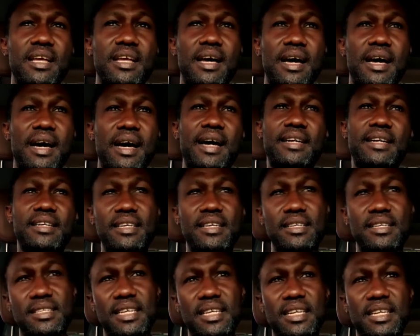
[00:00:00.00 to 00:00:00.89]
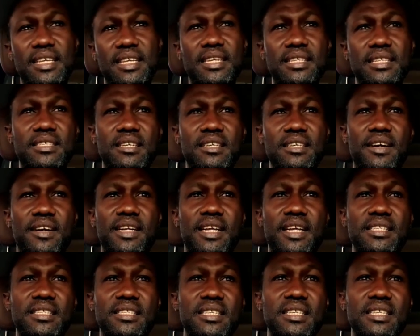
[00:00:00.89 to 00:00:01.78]
and Saint Kitts or in
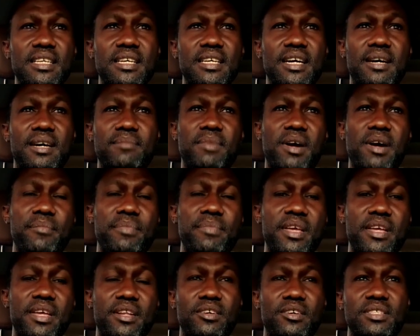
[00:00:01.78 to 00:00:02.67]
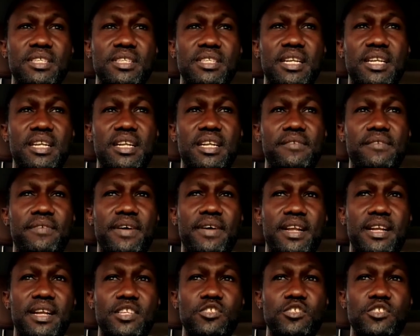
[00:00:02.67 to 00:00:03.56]
Antigua and Barbados, and in the
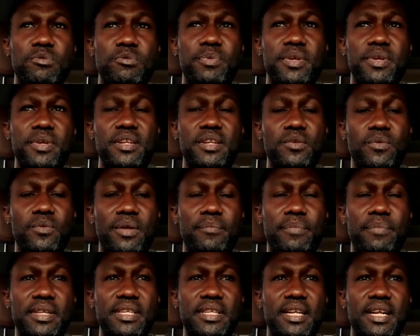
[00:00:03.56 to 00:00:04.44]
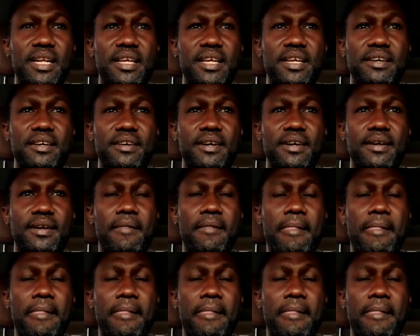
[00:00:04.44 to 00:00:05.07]
finals we played in one particular area.